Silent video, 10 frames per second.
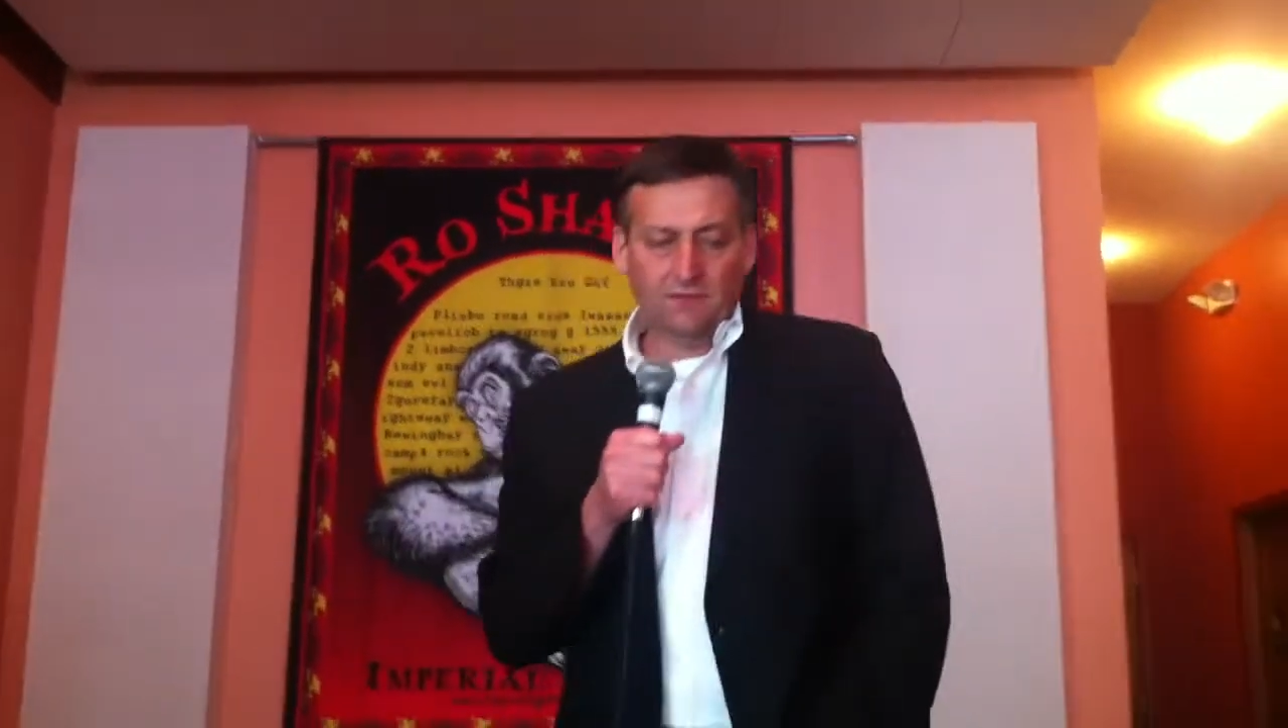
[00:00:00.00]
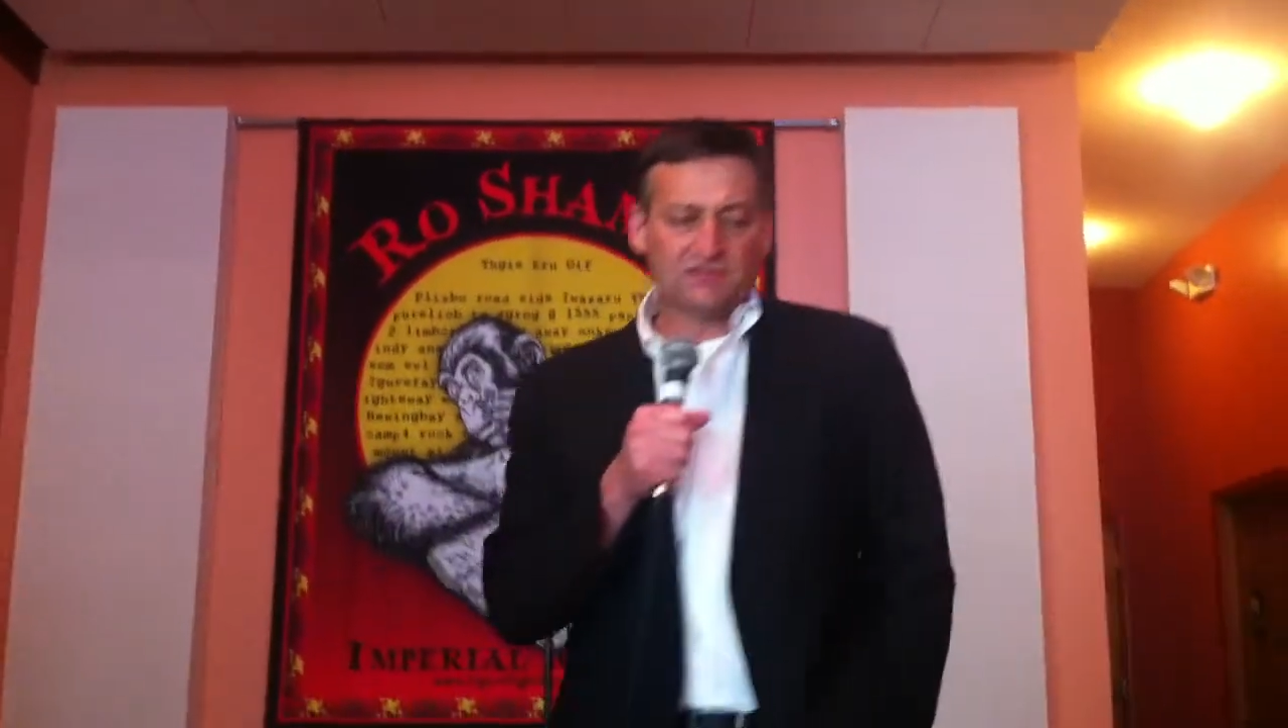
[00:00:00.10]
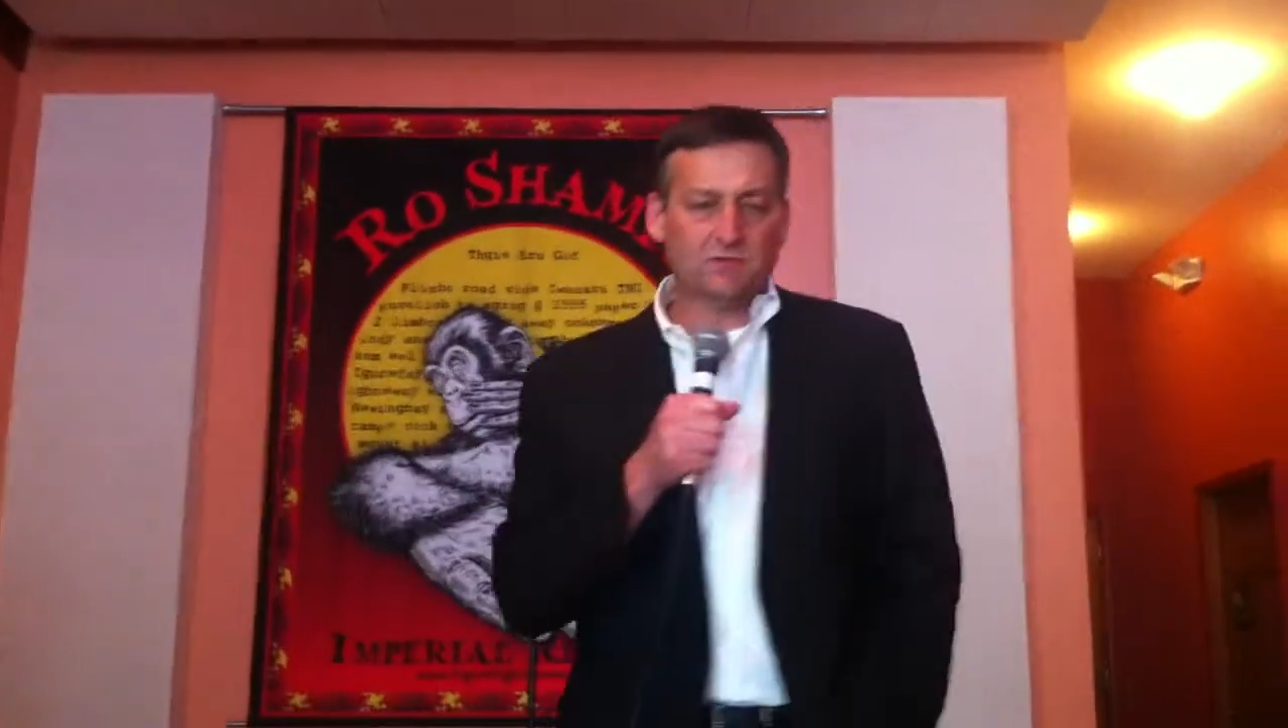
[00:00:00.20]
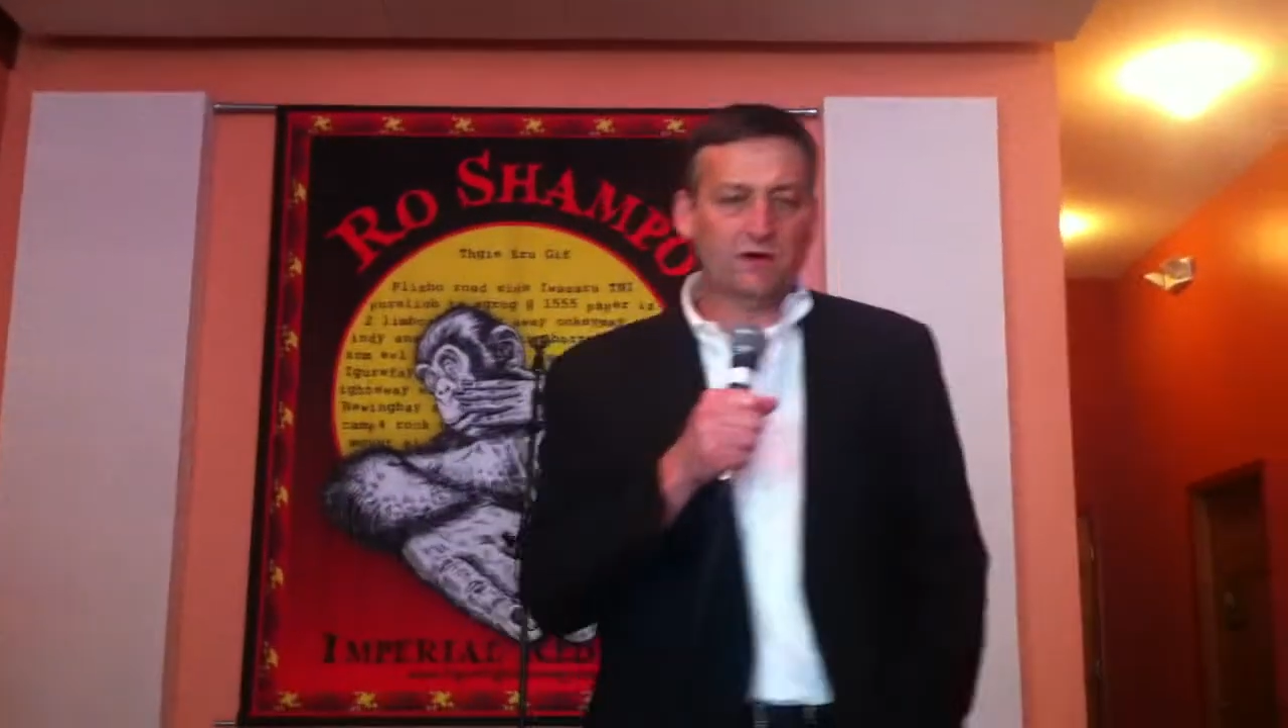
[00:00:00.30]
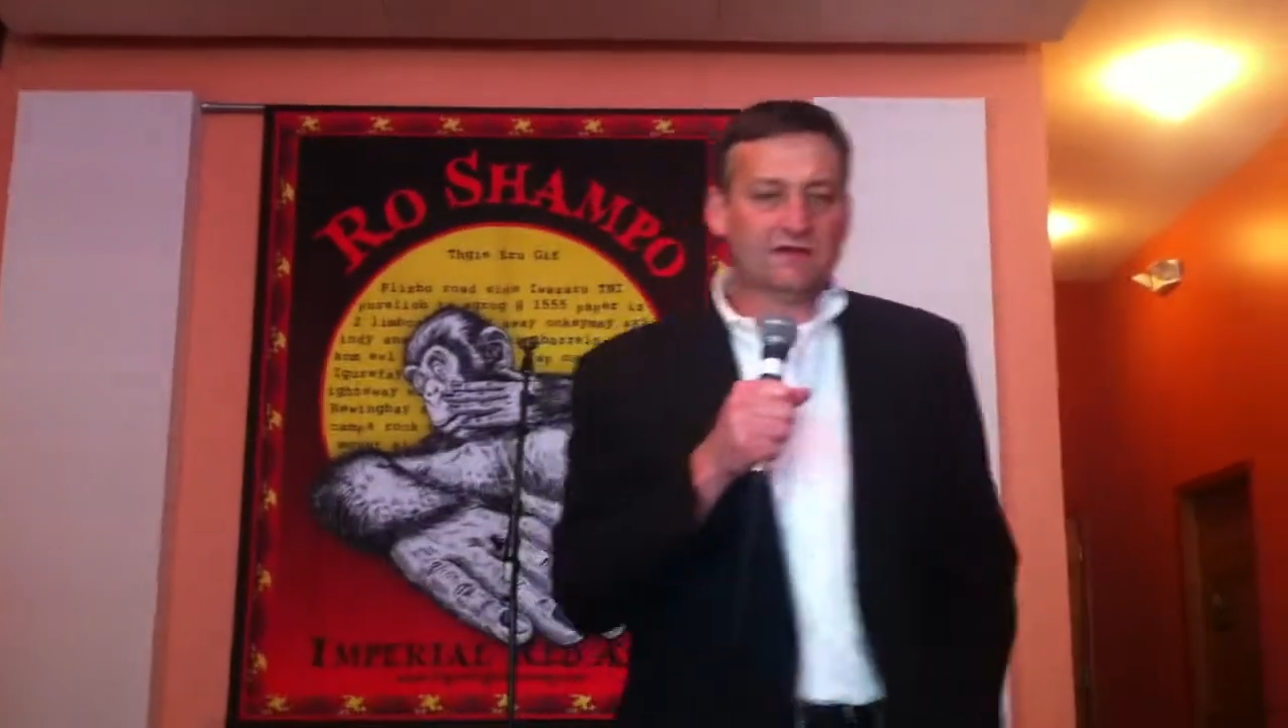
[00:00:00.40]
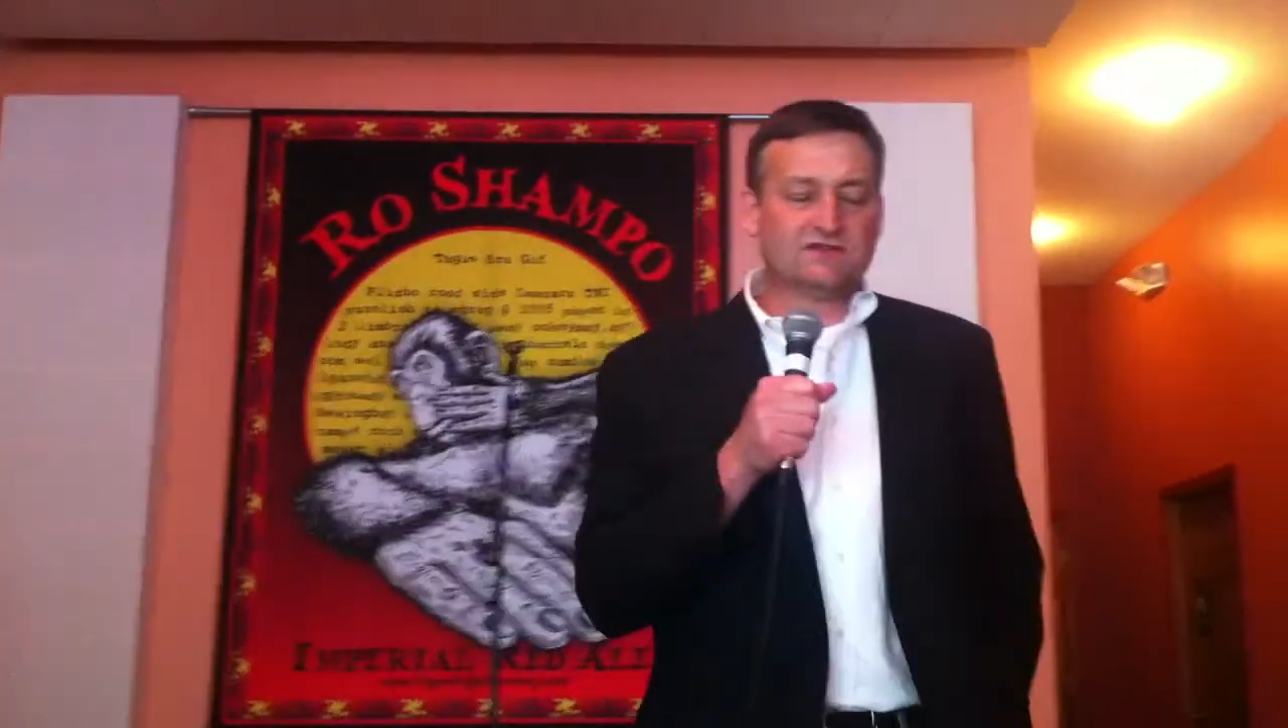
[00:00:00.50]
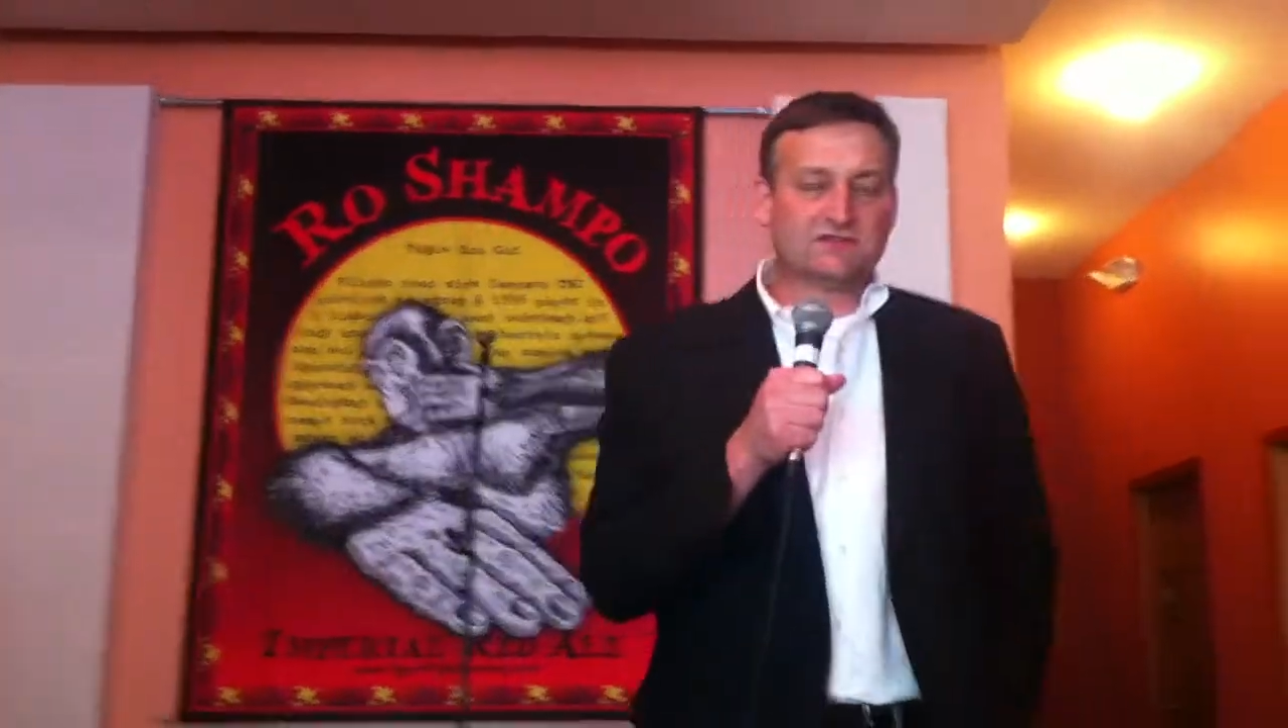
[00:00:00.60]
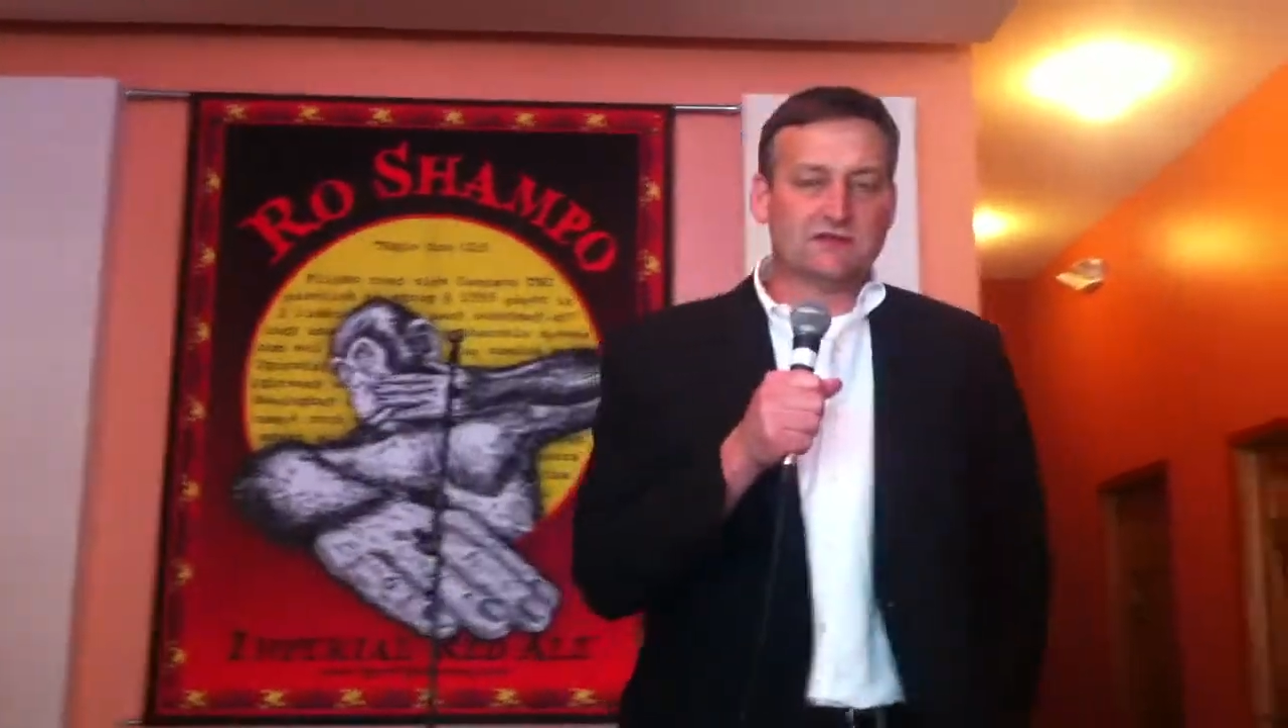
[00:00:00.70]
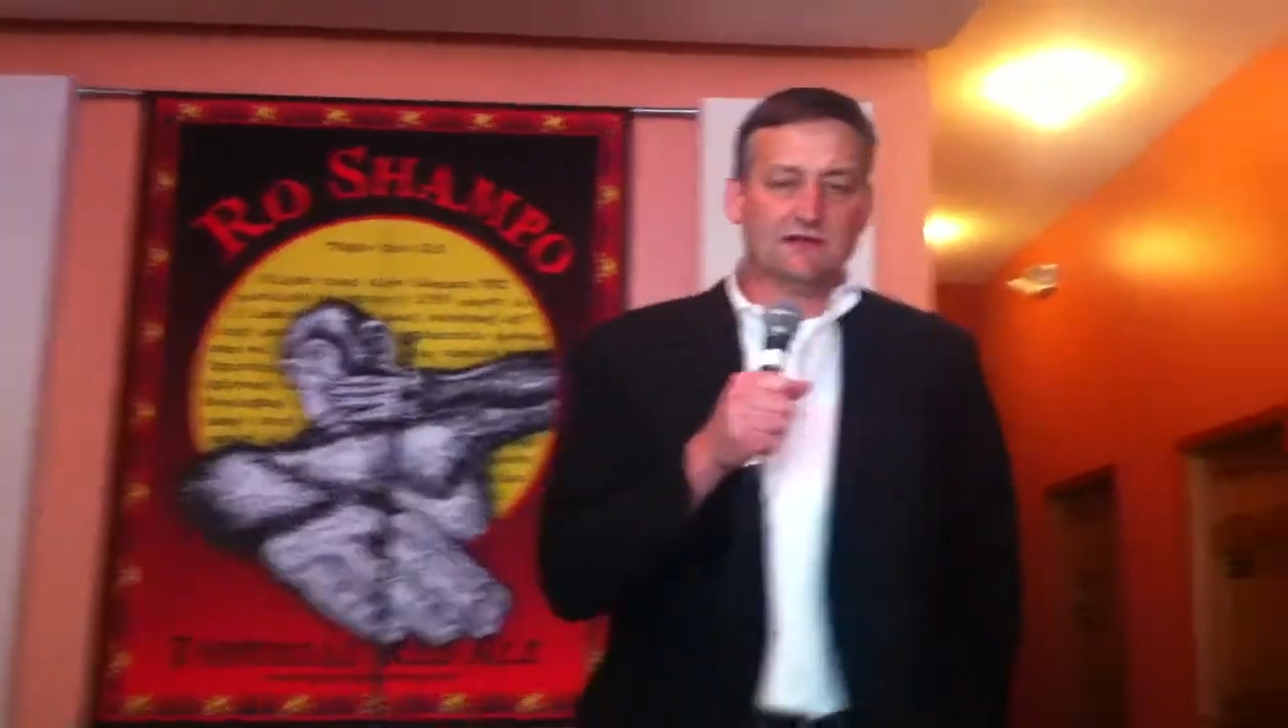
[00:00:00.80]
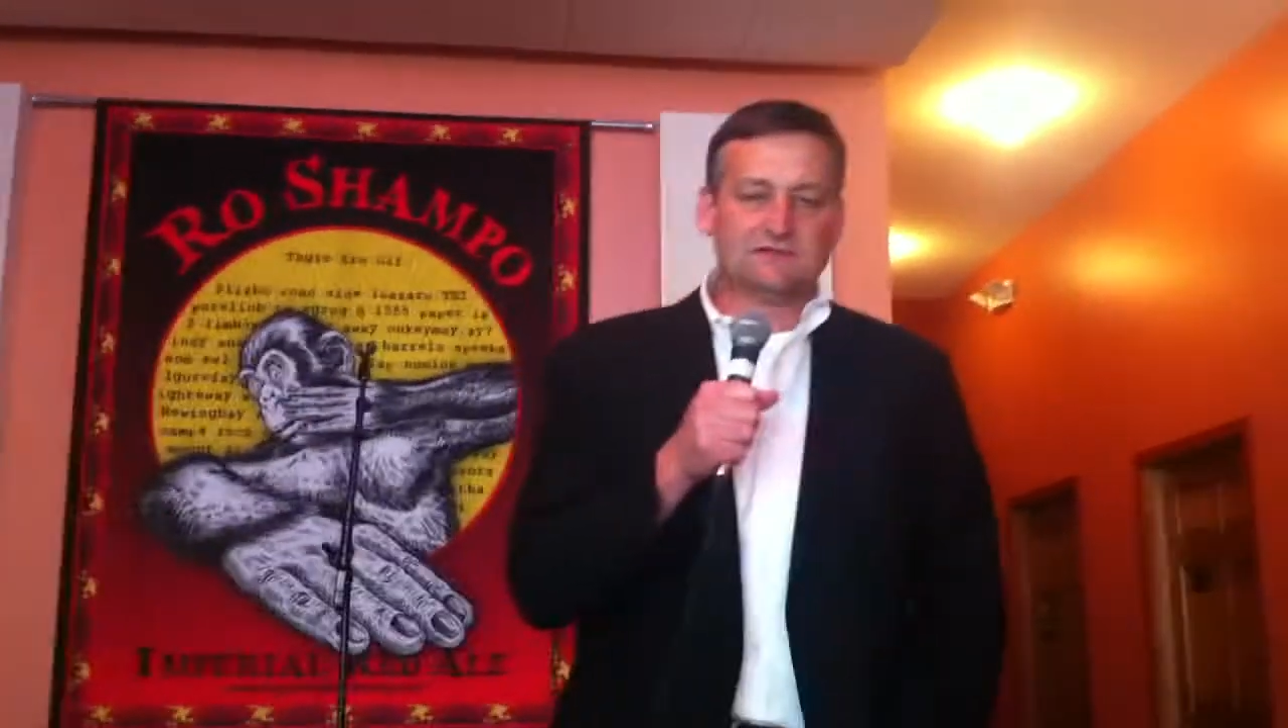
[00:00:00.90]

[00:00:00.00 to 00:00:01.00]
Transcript: This one is